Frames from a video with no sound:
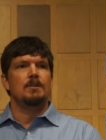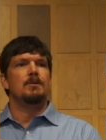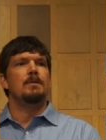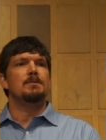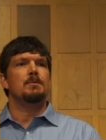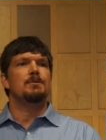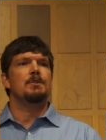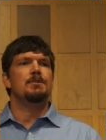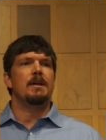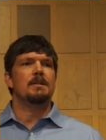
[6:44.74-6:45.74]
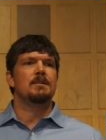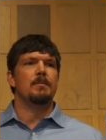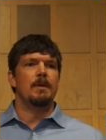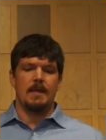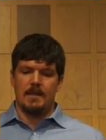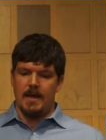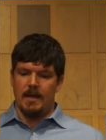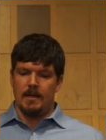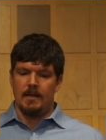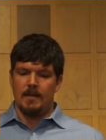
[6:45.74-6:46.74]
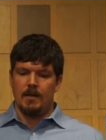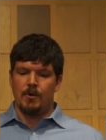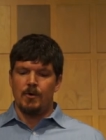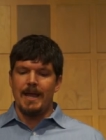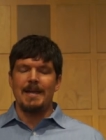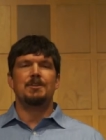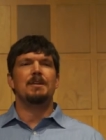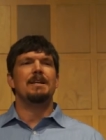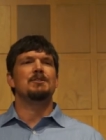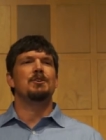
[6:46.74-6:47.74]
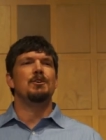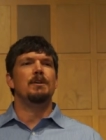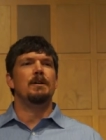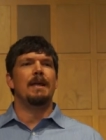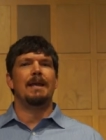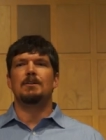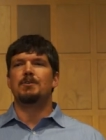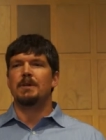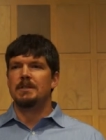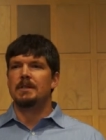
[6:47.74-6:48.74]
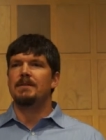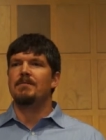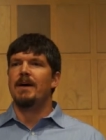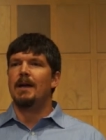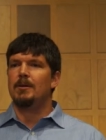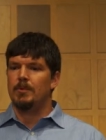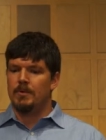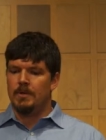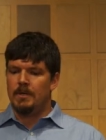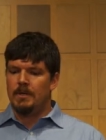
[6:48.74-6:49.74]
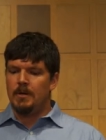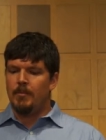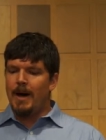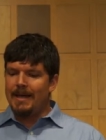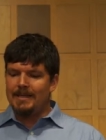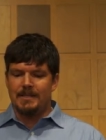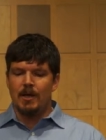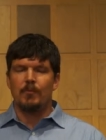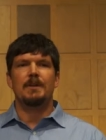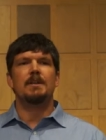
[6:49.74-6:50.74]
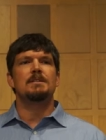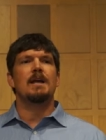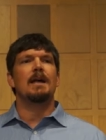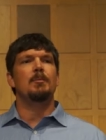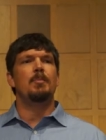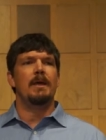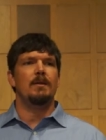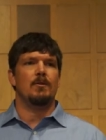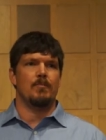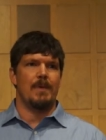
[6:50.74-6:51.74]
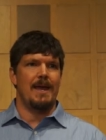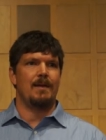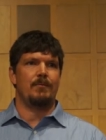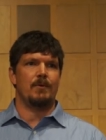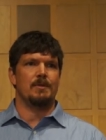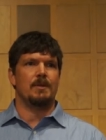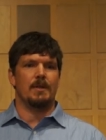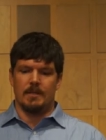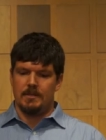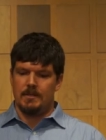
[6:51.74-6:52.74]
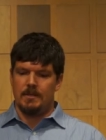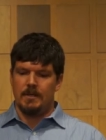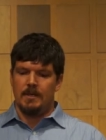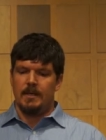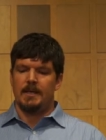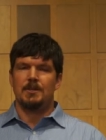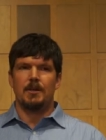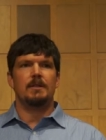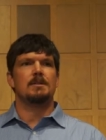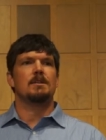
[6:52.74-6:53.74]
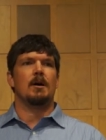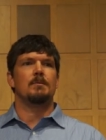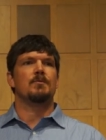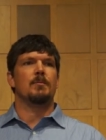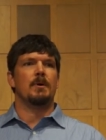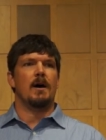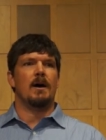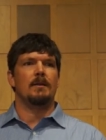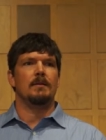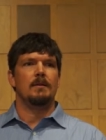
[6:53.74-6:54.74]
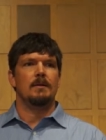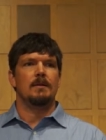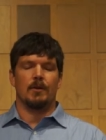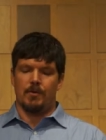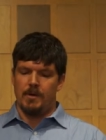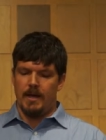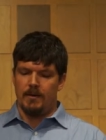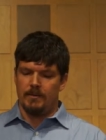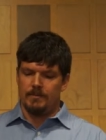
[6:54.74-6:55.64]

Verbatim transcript: So this would suggest to me that creation is good and intrinsically valuable by itself and does not depend on man for its goodness. Its goodness comes from God, the Creator.